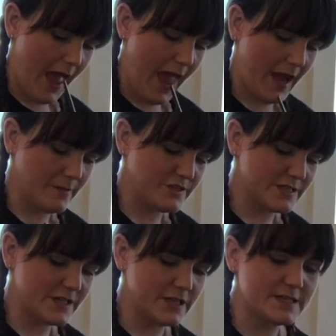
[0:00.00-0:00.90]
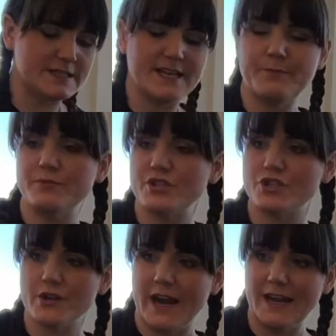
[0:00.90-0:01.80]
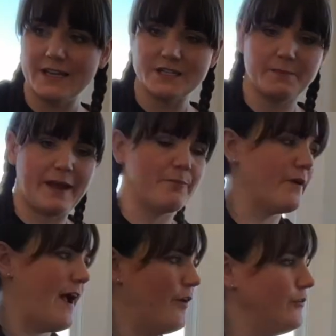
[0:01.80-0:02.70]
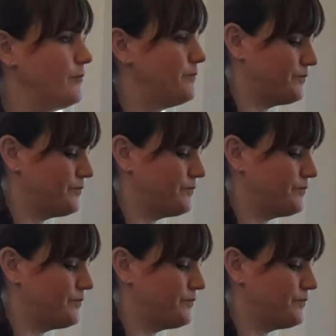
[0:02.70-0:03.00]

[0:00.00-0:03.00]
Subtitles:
And I'm just going to dip straight into my brown.